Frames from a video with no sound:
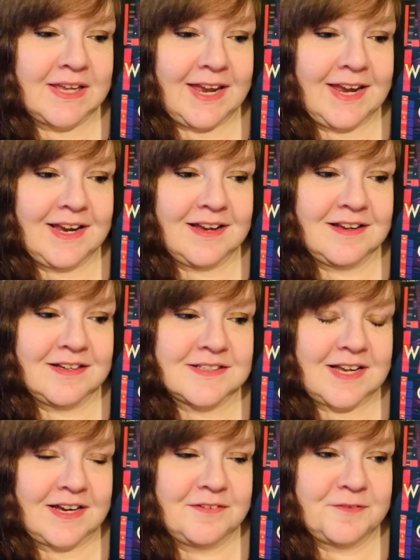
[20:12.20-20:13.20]

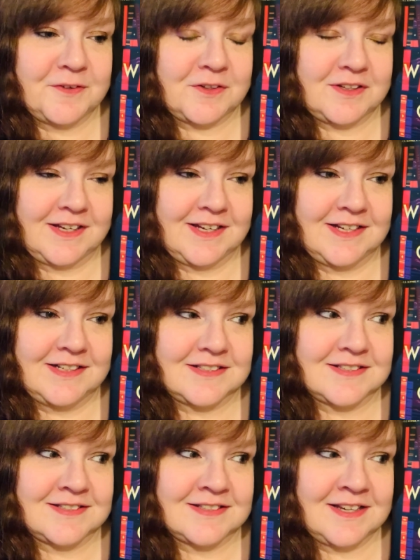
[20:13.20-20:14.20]
And I feel like
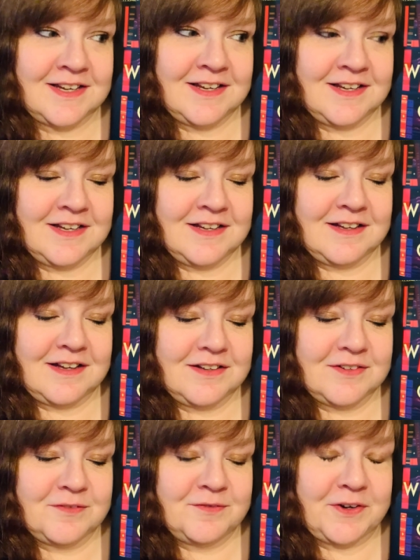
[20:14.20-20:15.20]
it's
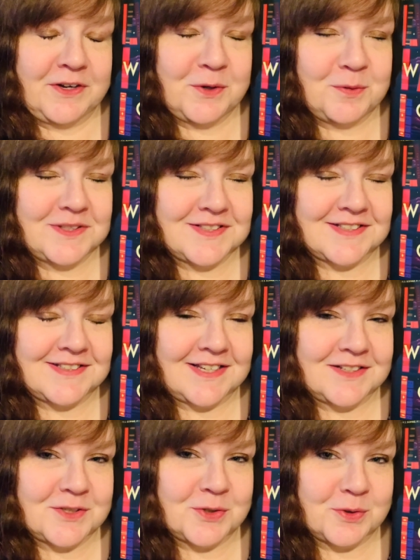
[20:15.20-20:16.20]
very
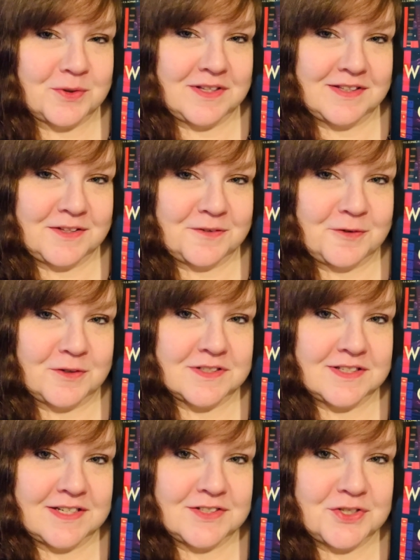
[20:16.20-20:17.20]
coincidental that the
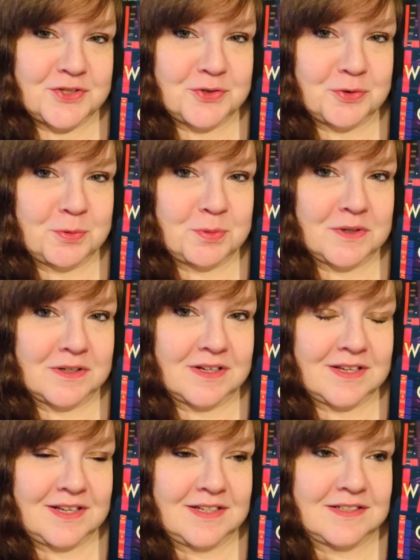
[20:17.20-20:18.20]
first Nancy Drew
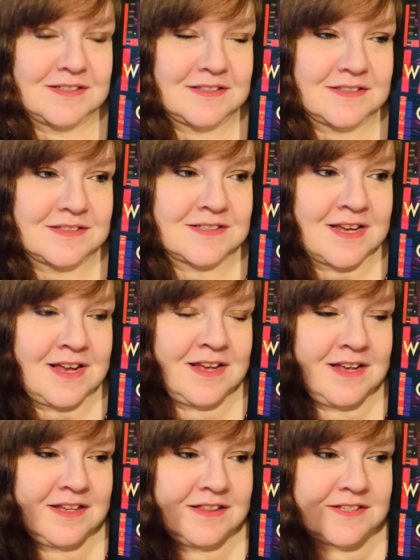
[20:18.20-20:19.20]
book is
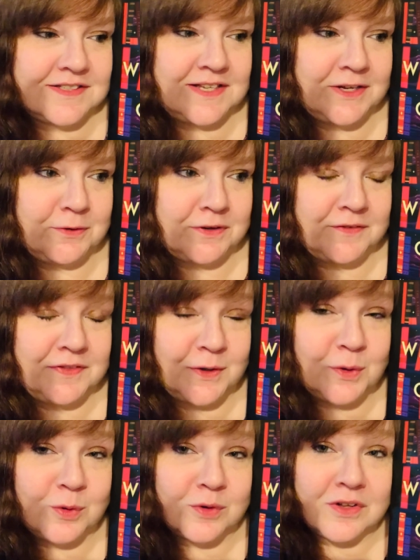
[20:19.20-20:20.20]
The Secret of
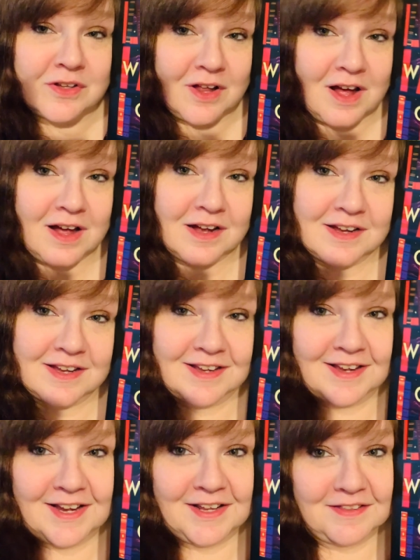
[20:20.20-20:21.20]
the Old Clock,
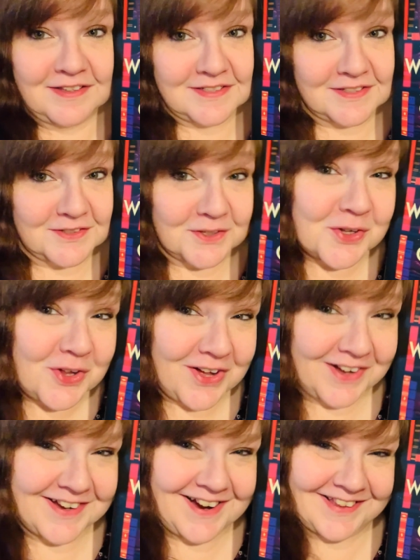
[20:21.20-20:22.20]
and this is the
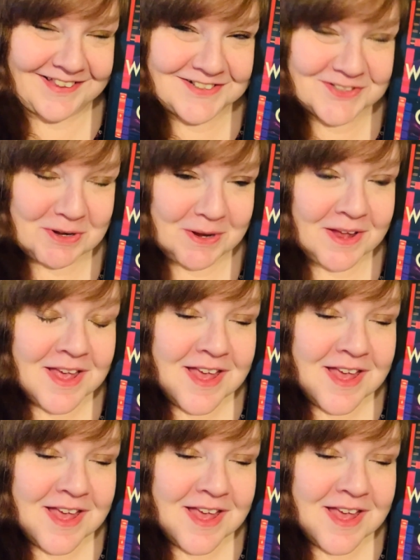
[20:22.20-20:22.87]
Clock Island. So I